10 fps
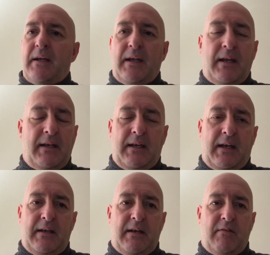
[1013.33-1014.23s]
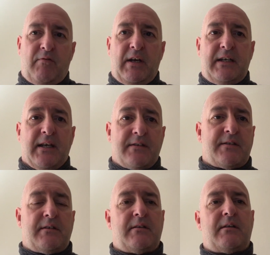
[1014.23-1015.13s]
It really
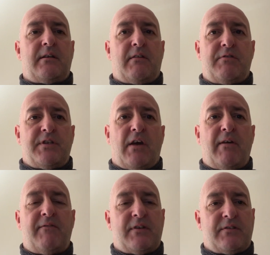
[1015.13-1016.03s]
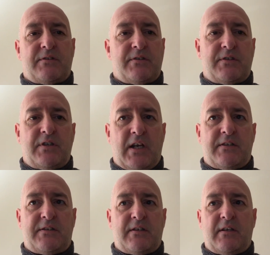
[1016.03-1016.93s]
doesn't. There is no evidence to
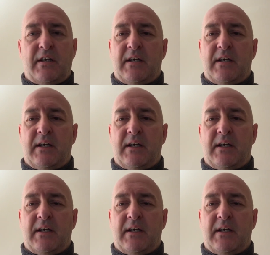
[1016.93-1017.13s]
suggest